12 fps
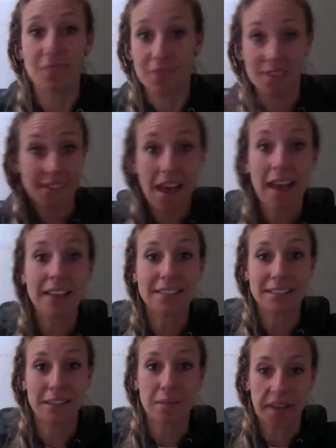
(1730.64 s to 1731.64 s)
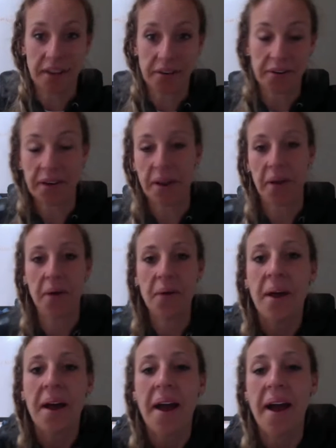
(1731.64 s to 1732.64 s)
sky's the limit here,
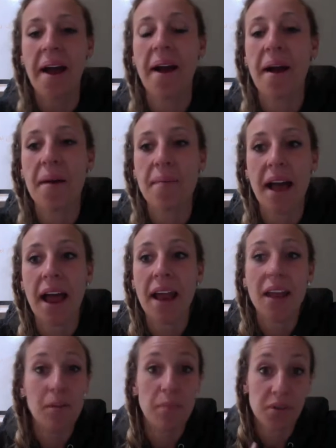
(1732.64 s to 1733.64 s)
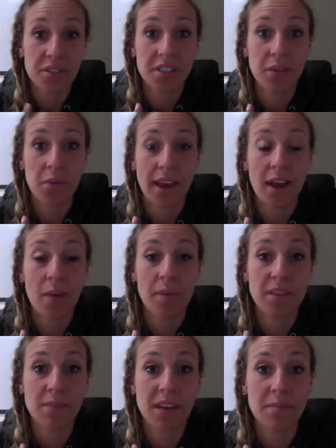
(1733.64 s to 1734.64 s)
I personally want to help
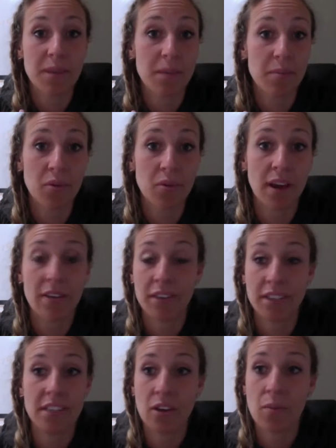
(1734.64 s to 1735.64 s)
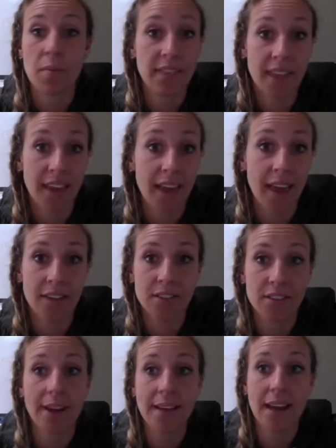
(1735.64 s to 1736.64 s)
as many people every single month I can. So
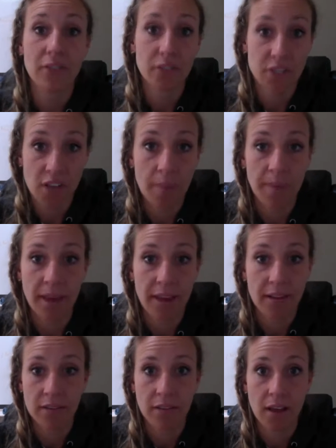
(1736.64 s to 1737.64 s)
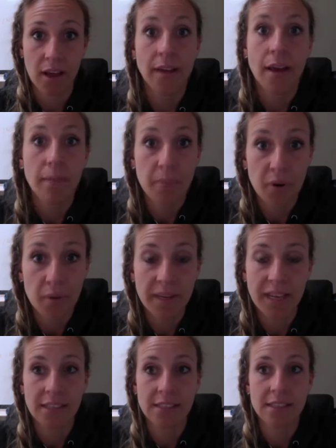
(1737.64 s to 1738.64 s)
I never stop at a number,
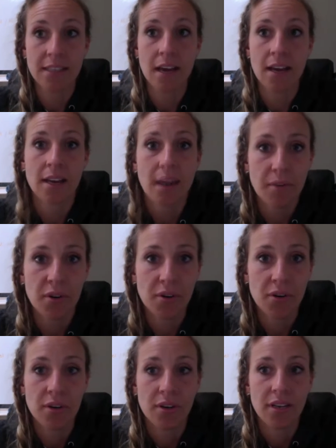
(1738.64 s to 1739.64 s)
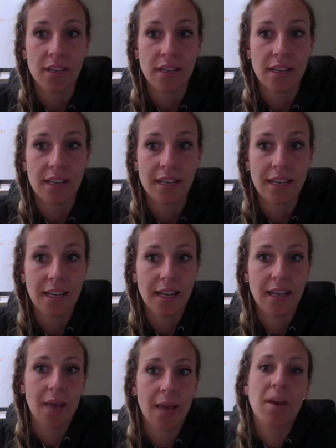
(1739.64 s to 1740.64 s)
because I'm
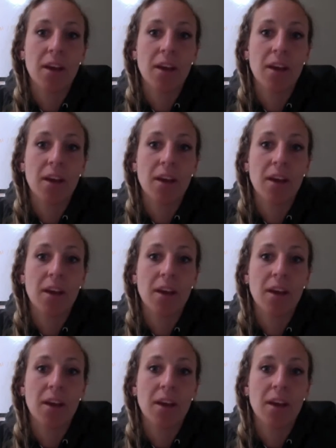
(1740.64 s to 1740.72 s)
not